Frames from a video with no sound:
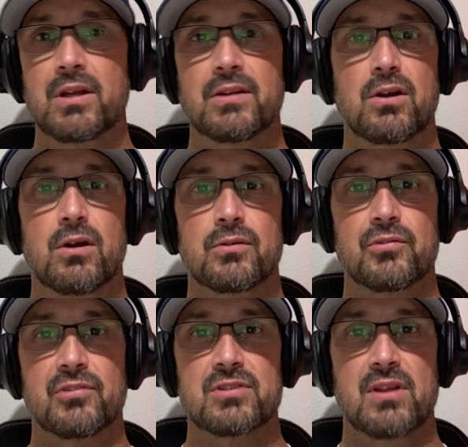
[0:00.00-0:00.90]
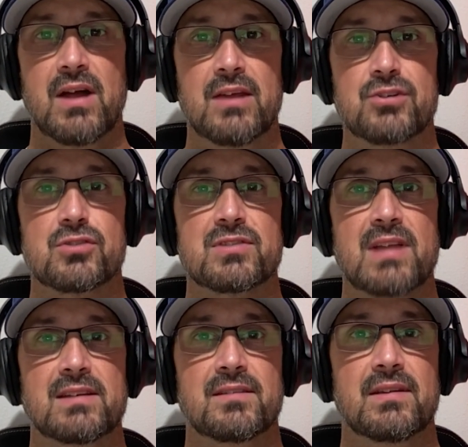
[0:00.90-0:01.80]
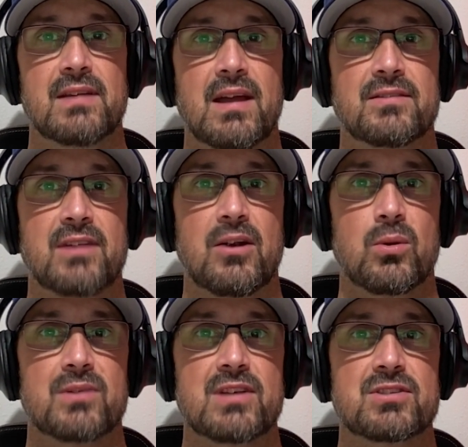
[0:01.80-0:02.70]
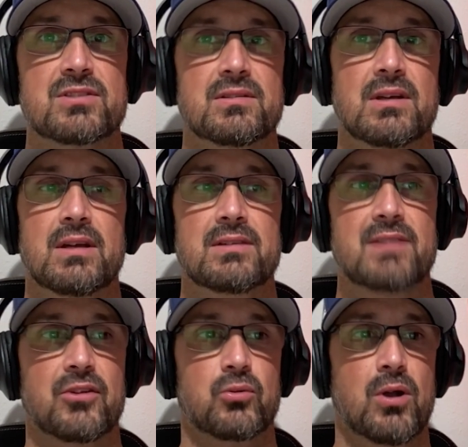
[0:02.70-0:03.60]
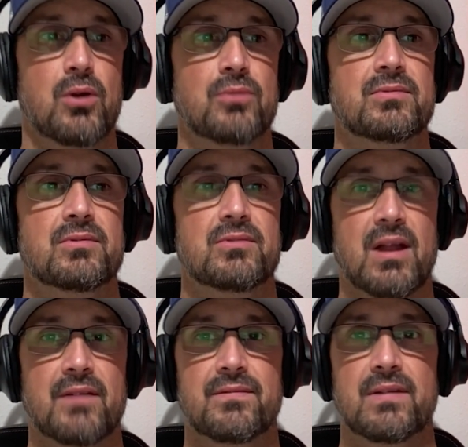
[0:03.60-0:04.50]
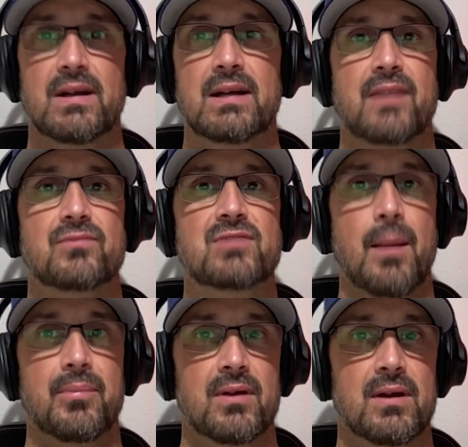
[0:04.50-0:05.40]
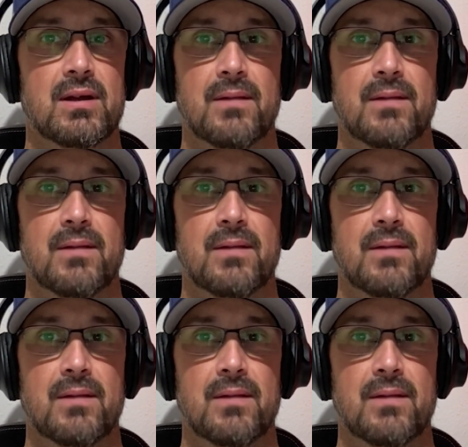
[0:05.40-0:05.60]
Look at the Cardinals. There's a lot of issues in that entire organization down the road. A lot of lack of depth.